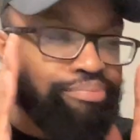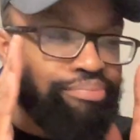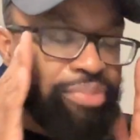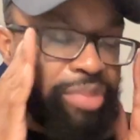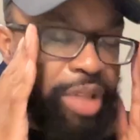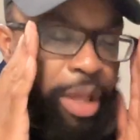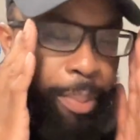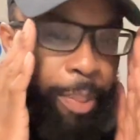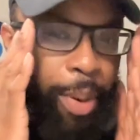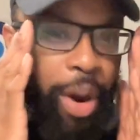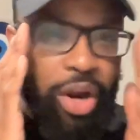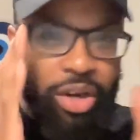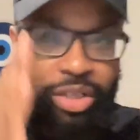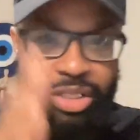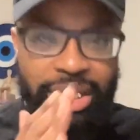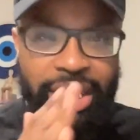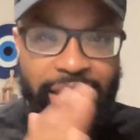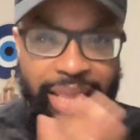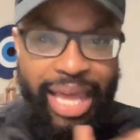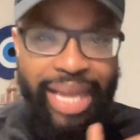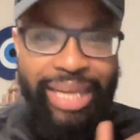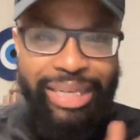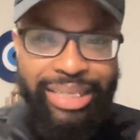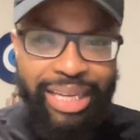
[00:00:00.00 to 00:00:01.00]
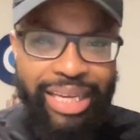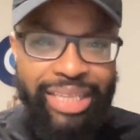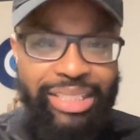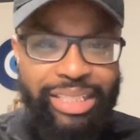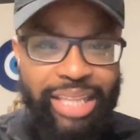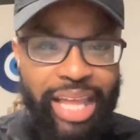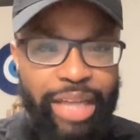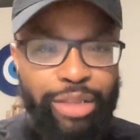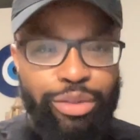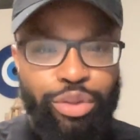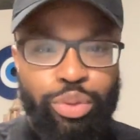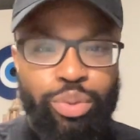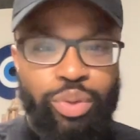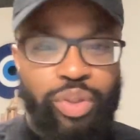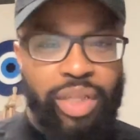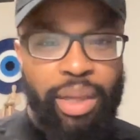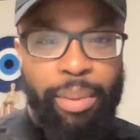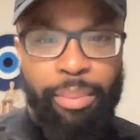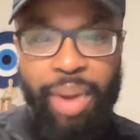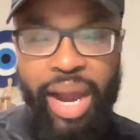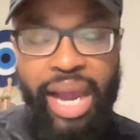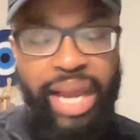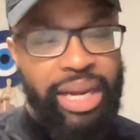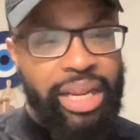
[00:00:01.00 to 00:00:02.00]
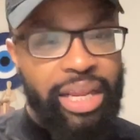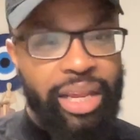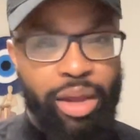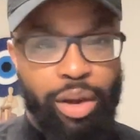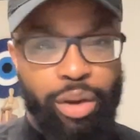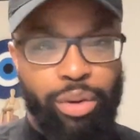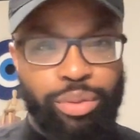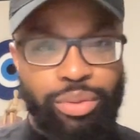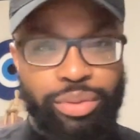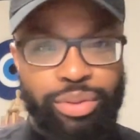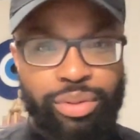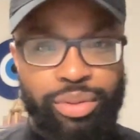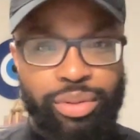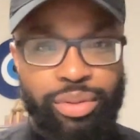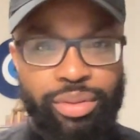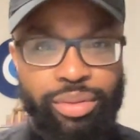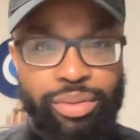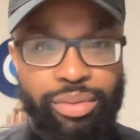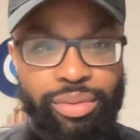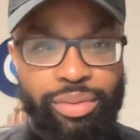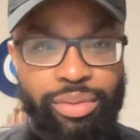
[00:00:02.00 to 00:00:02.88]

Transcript: the person that does that to somebody else.